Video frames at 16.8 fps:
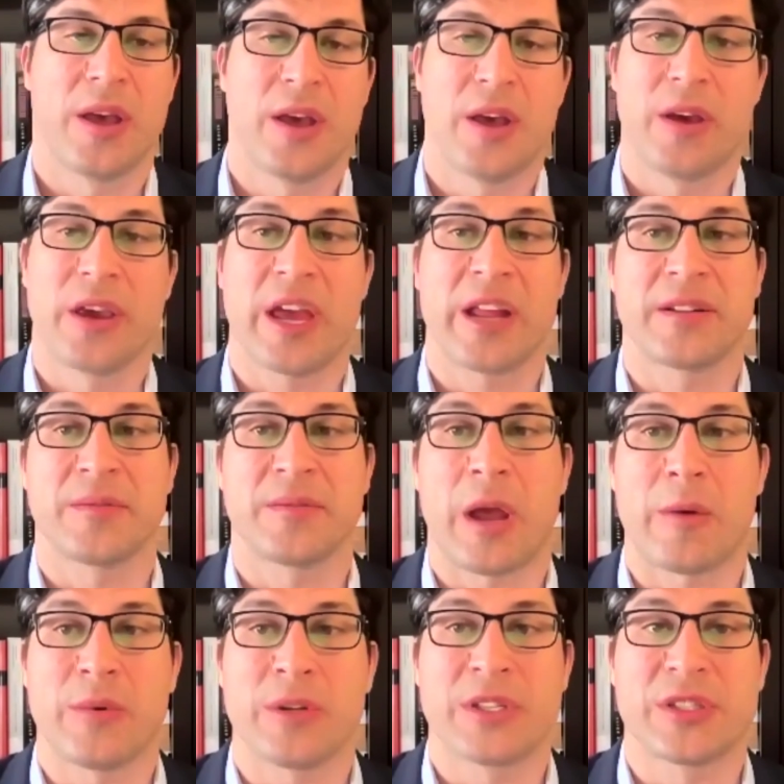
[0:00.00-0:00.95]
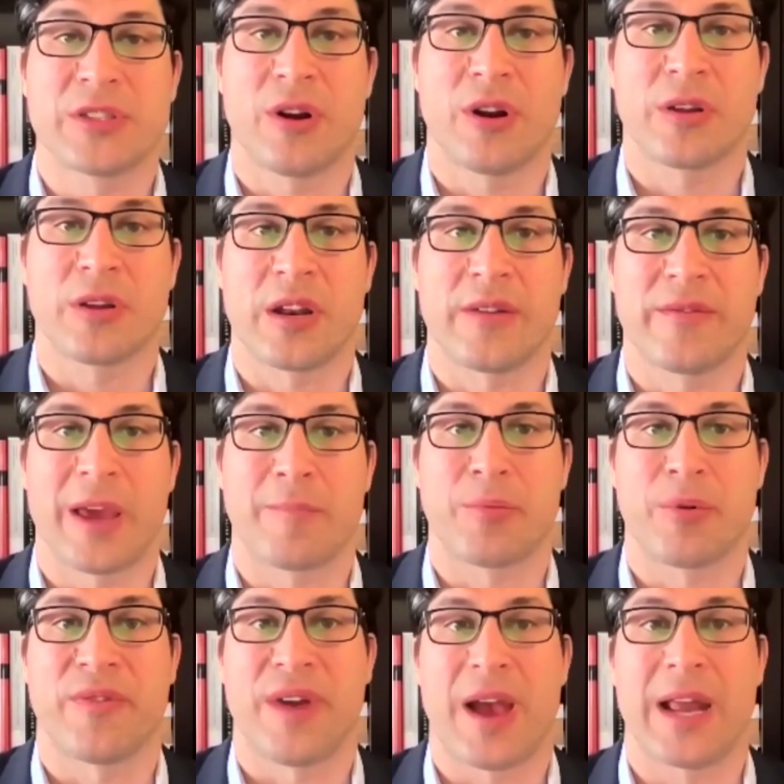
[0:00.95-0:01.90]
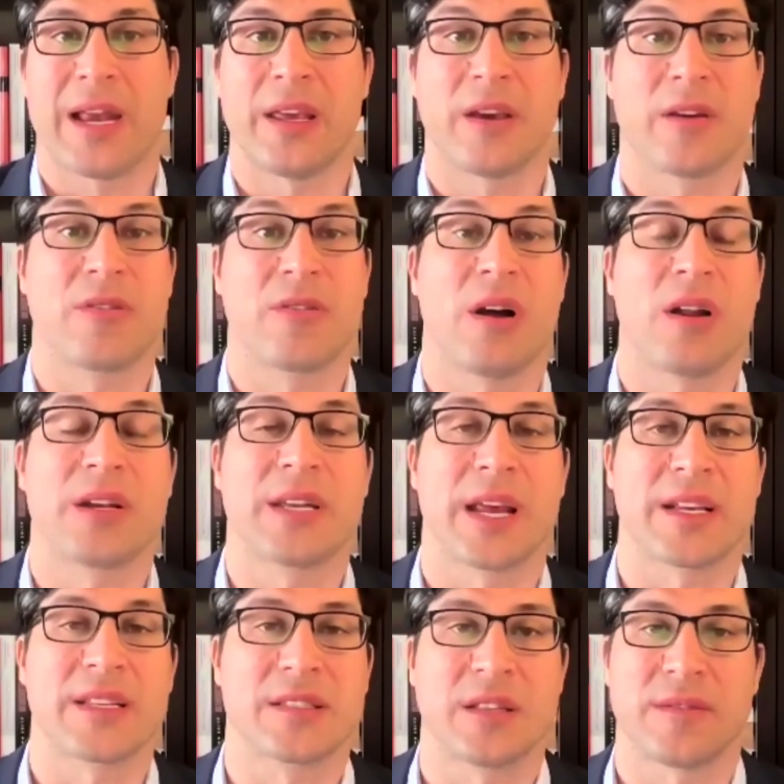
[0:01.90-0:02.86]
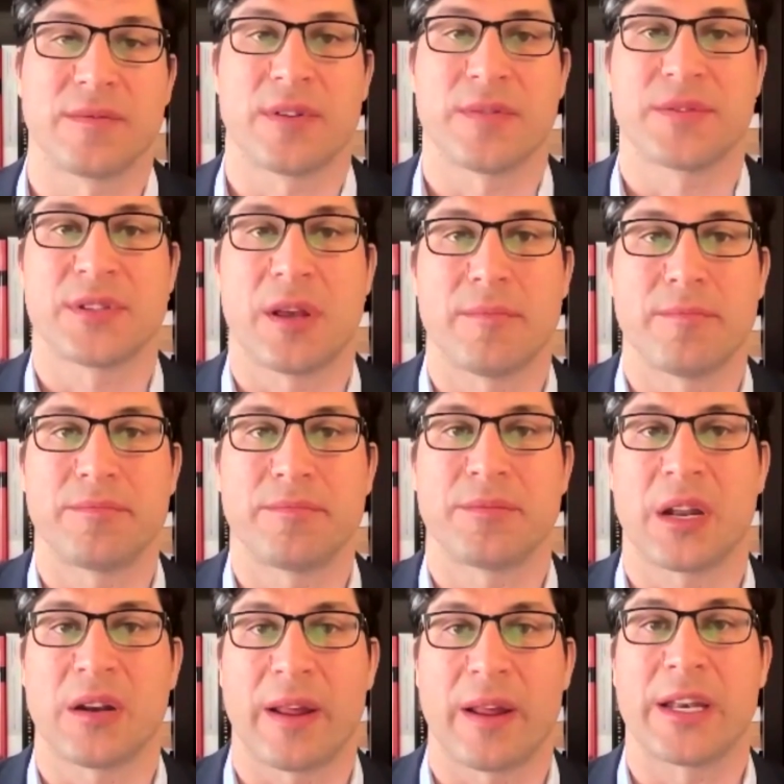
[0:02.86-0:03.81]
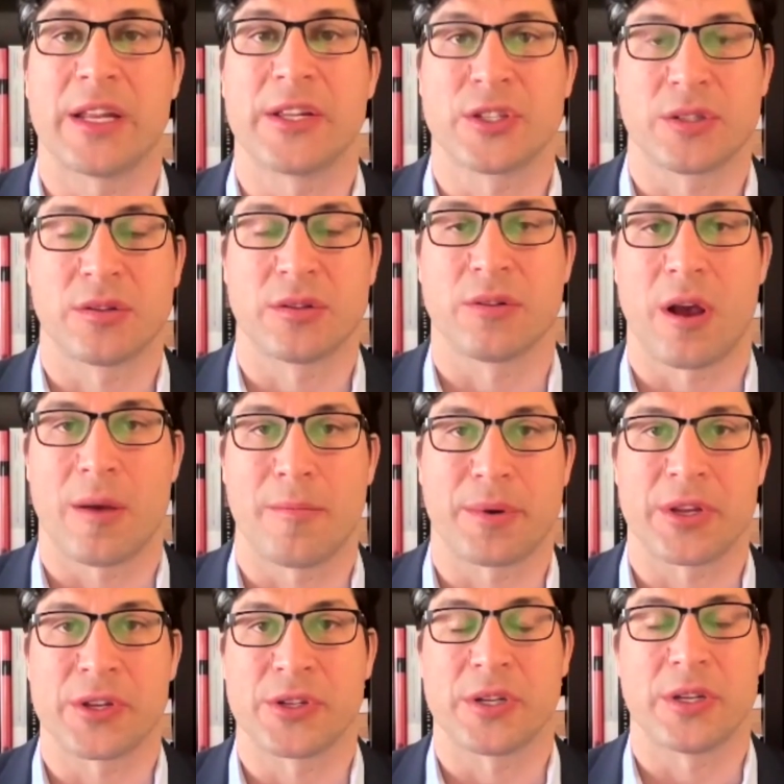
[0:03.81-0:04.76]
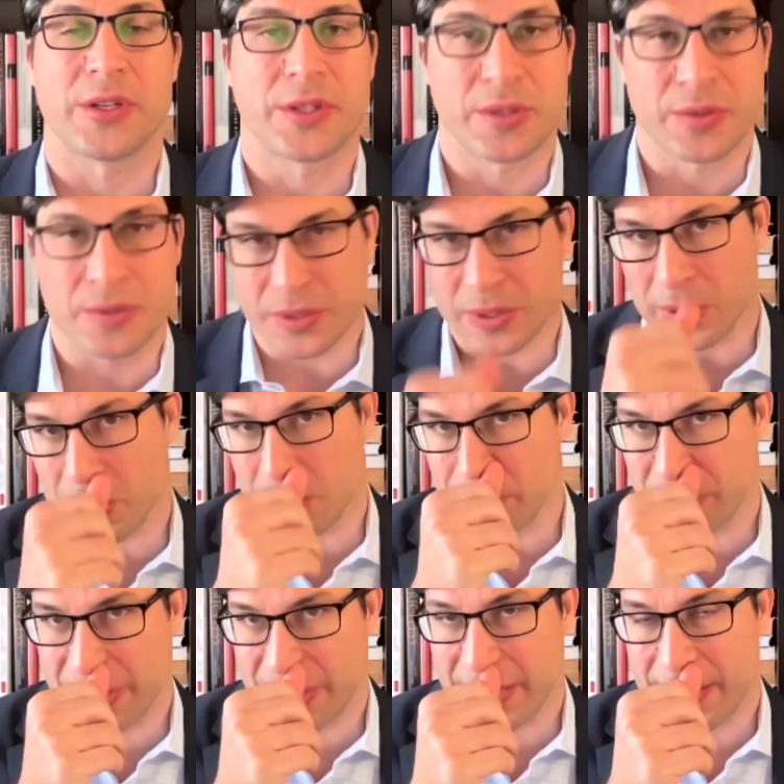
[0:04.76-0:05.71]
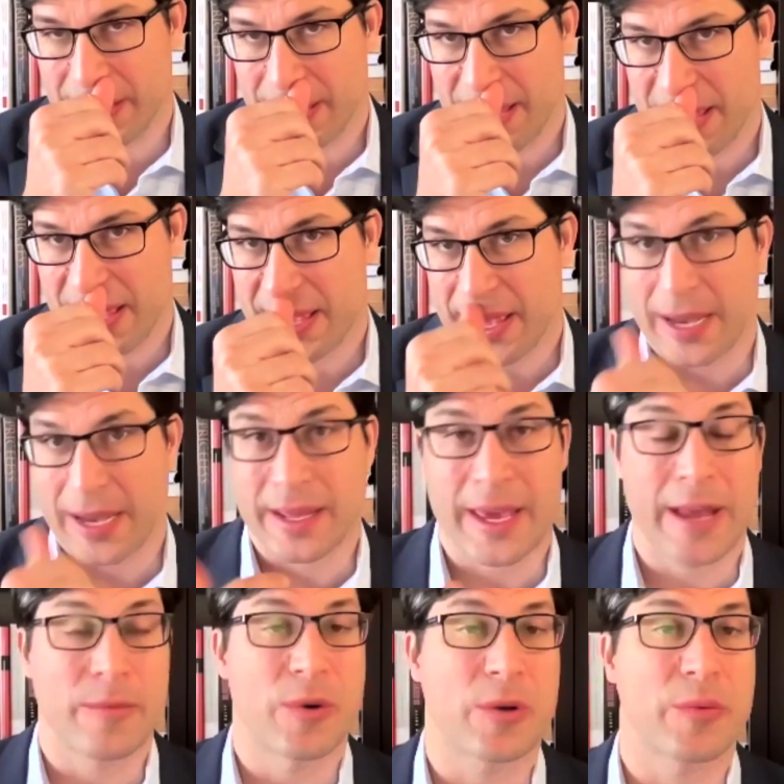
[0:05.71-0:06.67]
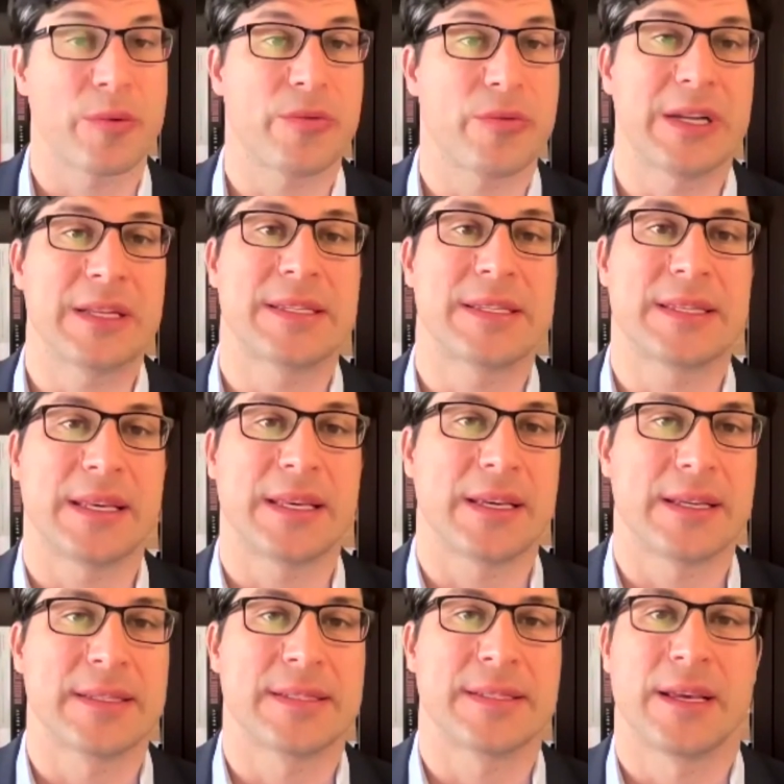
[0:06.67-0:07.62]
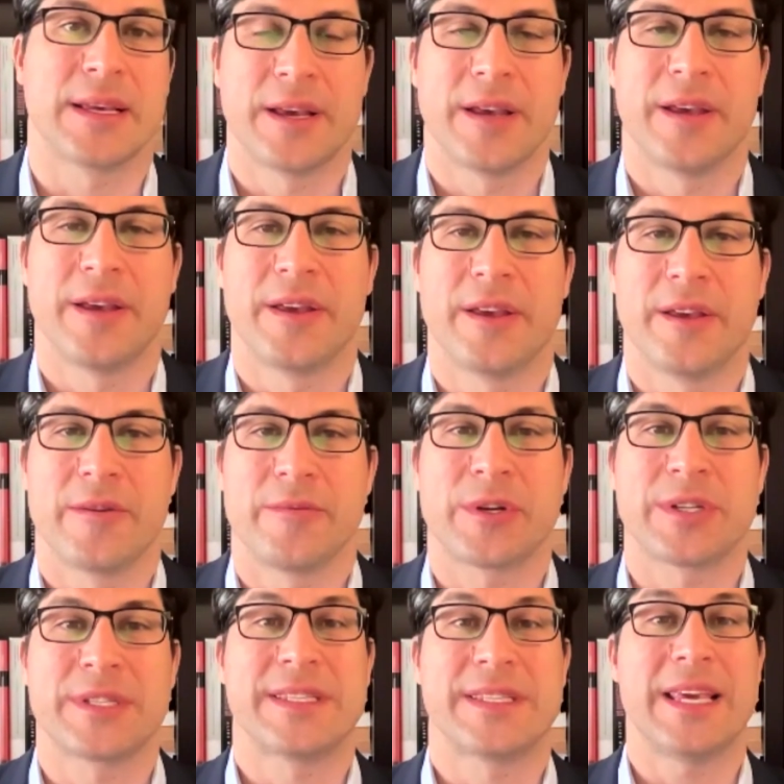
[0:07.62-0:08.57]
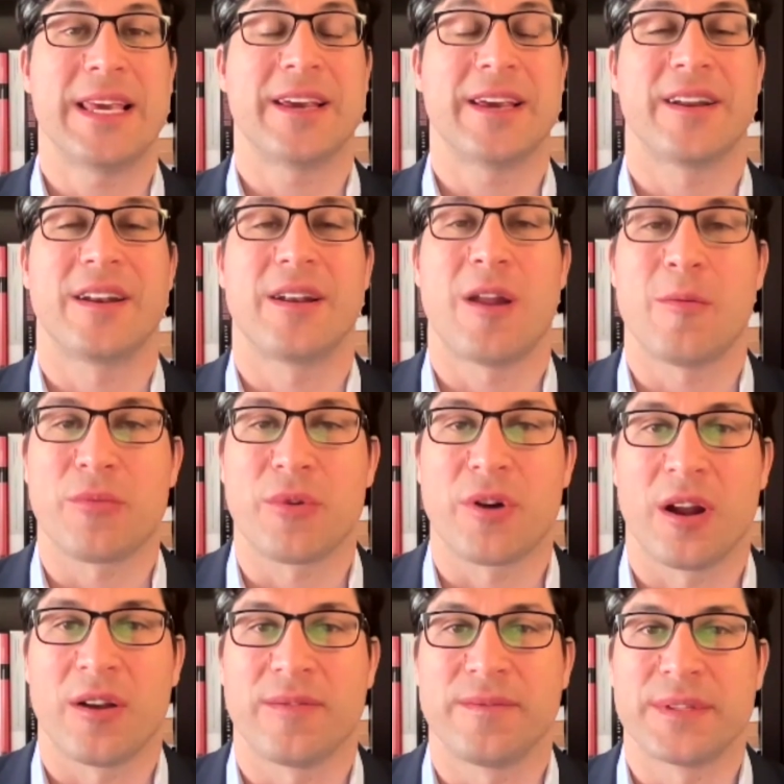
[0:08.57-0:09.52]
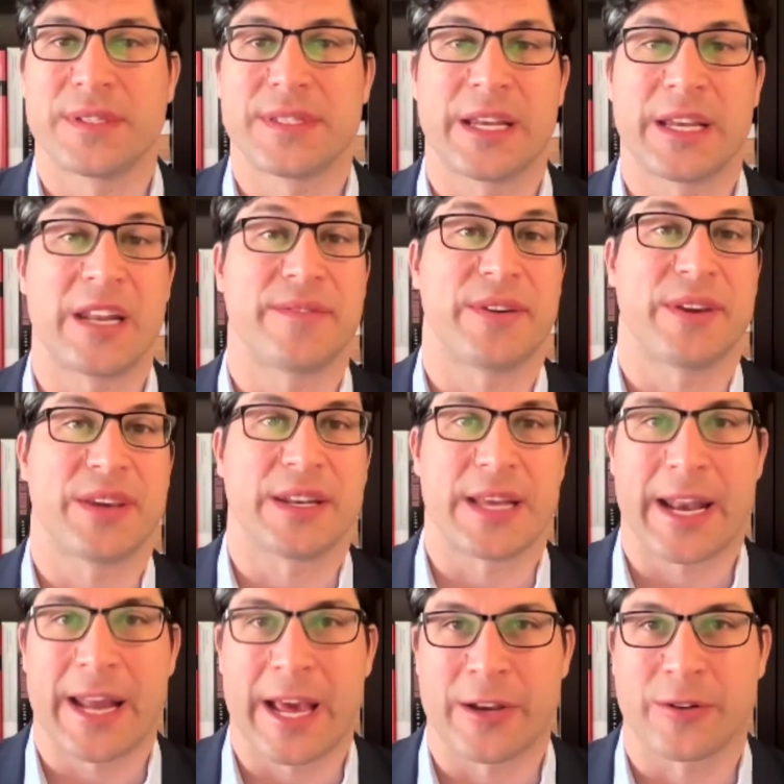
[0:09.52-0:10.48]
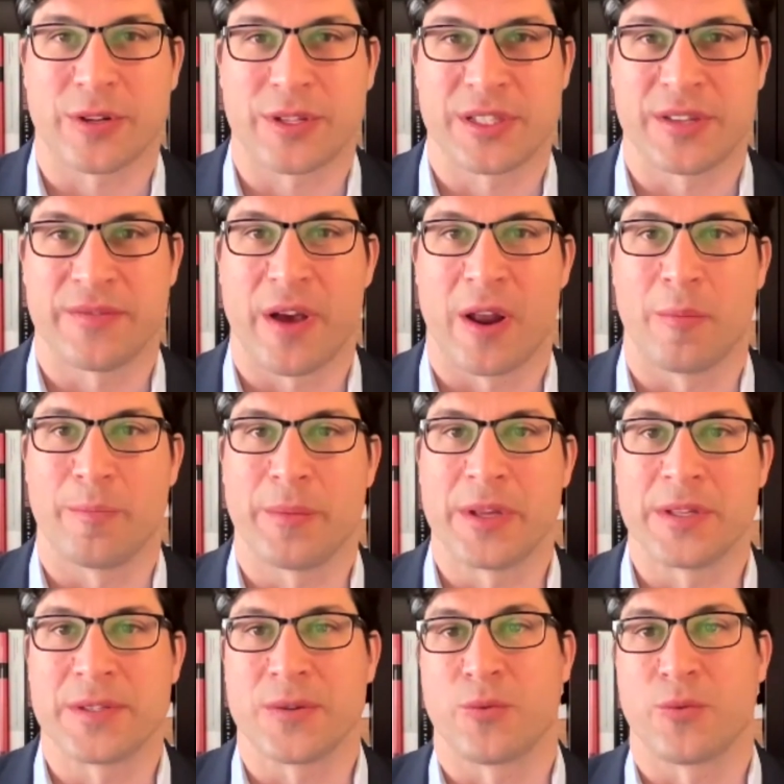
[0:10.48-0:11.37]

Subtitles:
again, I will start providing a context of some digital competition issues globally. And again, what we really see is we're seeing a number of significant antitrust developments